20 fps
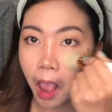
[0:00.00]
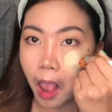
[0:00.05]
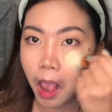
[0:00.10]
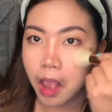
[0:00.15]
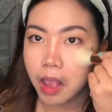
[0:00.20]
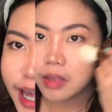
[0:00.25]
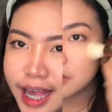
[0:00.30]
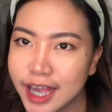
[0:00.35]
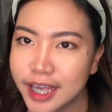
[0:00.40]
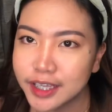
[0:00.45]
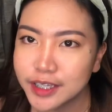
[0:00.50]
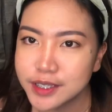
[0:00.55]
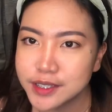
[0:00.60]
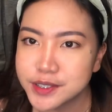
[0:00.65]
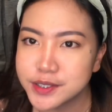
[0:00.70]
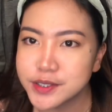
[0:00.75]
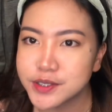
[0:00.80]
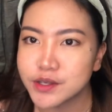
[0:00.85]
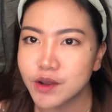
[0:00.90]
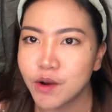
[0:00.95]

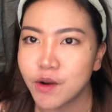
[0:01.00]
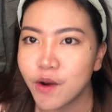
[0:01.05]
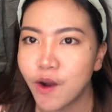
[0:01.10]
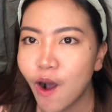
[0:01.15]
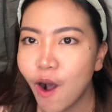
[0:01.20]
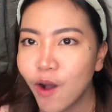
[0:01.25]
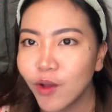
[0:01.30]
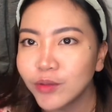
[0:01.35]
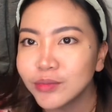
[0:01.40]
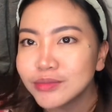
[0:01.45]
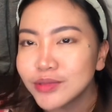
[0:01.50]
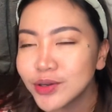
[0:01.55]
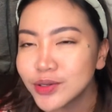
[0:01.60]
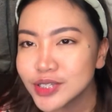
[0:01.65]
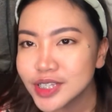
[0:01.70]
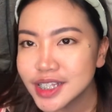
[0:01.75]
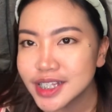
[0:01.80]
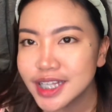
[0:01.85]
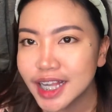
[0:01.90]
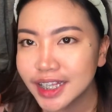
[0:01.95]
Guys, so
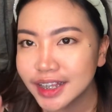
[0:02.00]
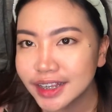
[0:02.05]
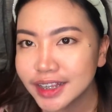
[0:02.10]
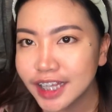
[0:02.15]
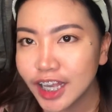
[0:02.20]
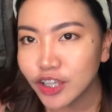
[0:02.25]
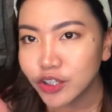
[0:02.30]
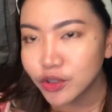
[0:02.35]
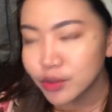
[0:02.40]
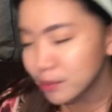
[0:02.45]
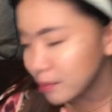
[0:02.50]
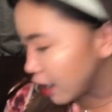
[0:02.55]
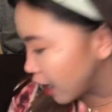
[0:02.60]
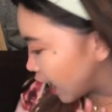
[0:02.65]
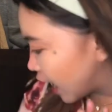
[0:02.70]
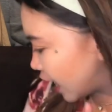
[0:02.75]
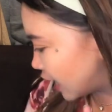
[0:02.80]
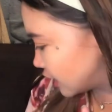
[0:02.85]
almost done tayo mga